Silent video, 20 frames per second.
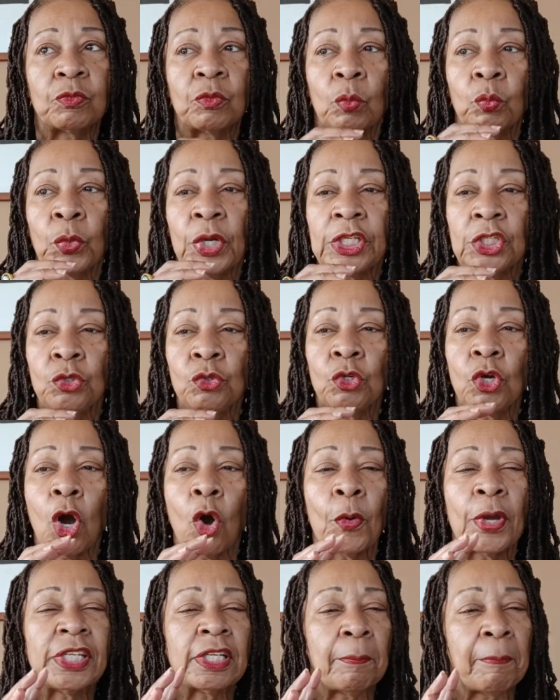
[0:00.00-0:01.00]
when you go
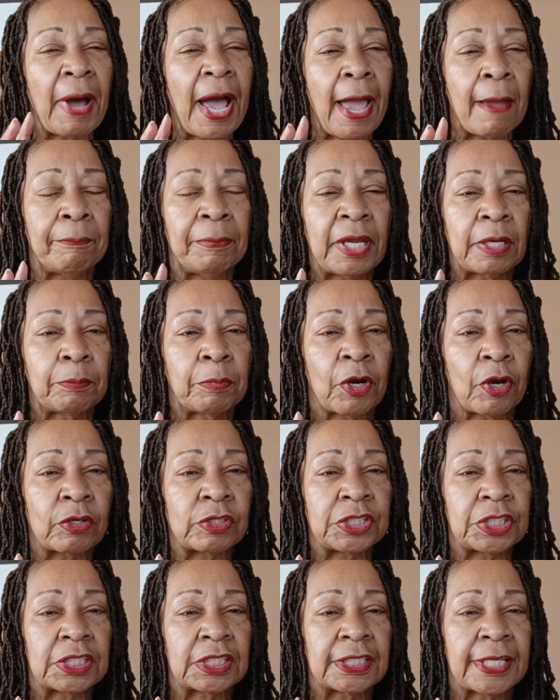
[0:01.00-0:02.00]
in to buy a big
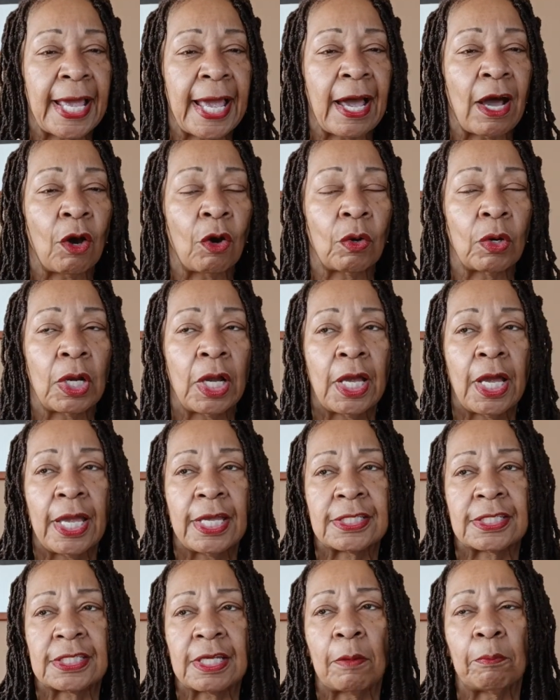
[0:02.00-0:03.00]
purchase now in
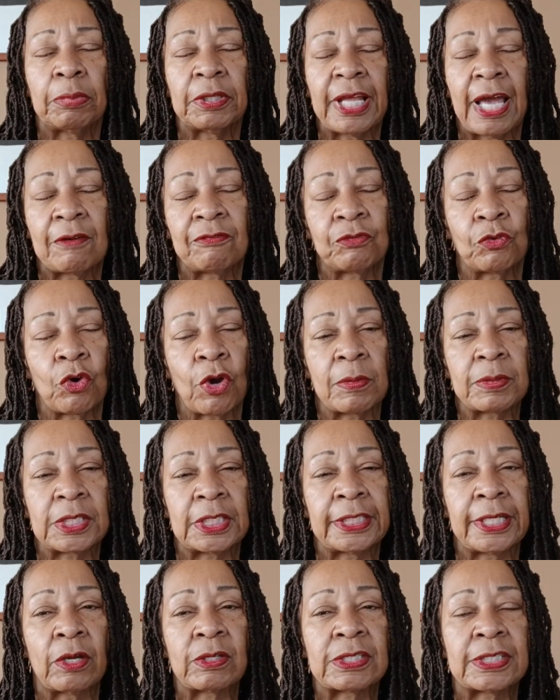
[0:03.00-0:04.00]
some platforms, and
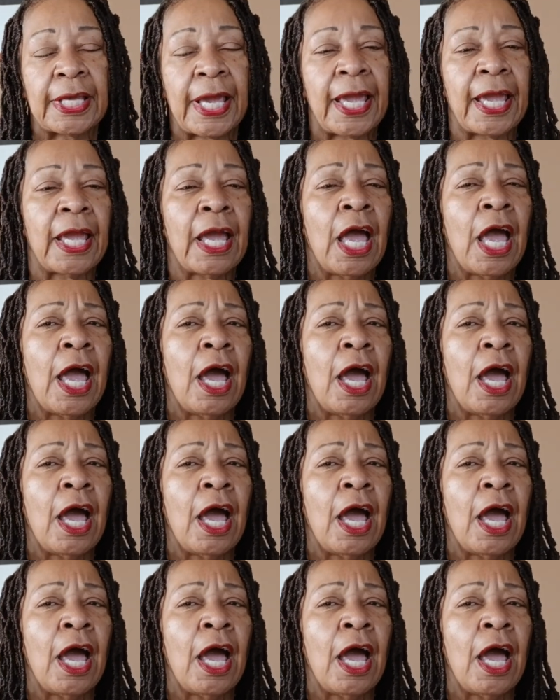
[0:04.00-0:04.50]
they'll say,